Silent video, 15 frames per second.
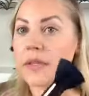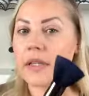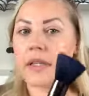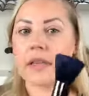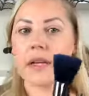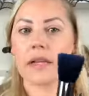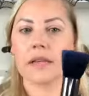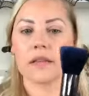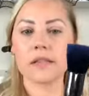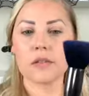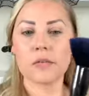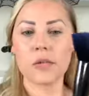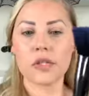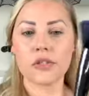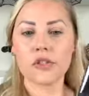Like this
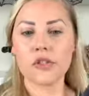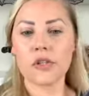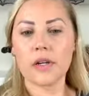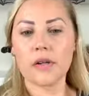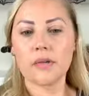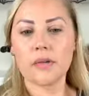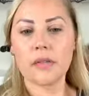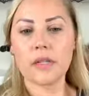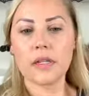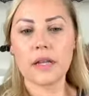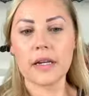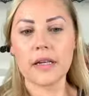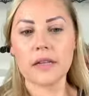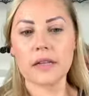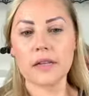brush. I really
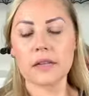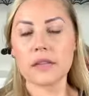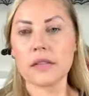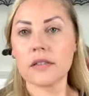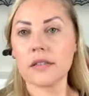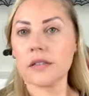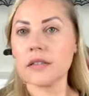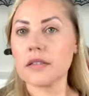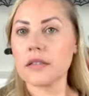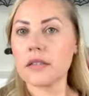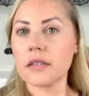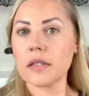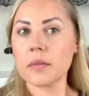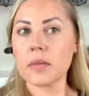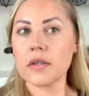like this
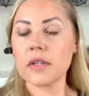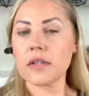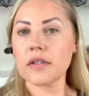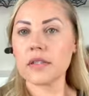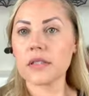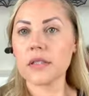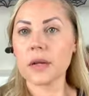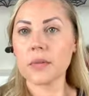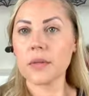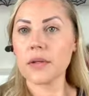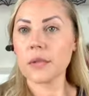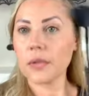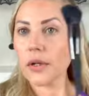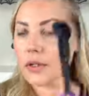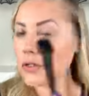stippling or stippling
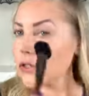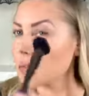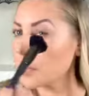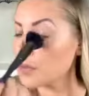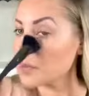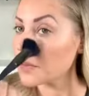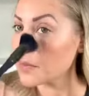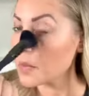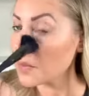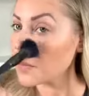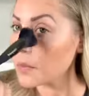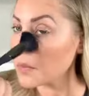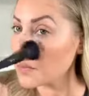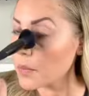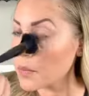brush. It
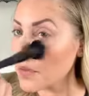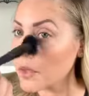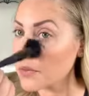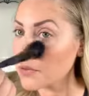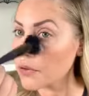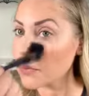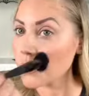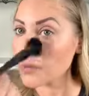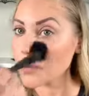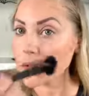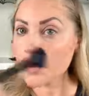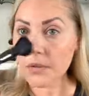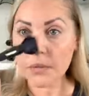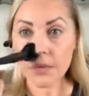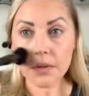blends
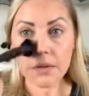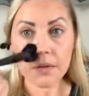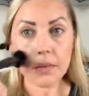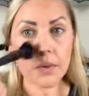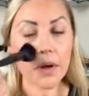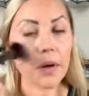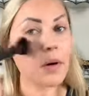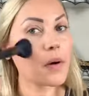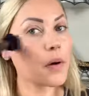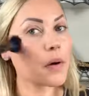really, really well.